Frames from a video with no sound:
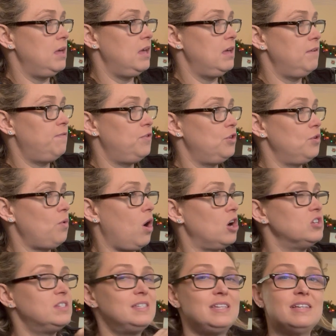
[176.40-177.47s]
if you
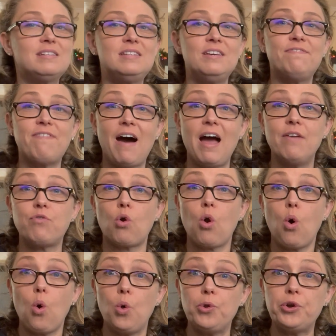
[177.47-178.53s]
are 65 or
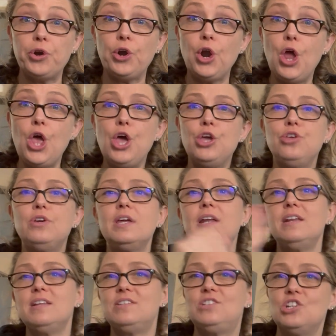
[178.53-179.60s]
older, you get
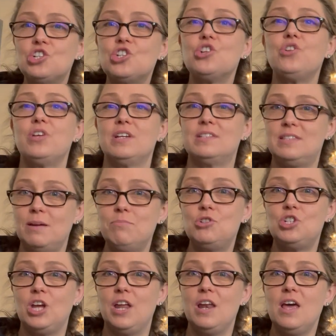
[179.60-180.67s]
an additional
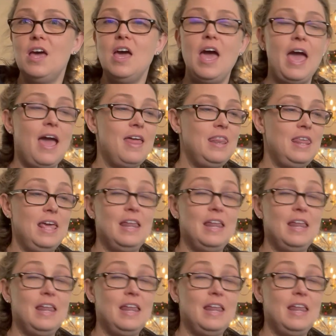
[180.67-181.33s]
exemption. And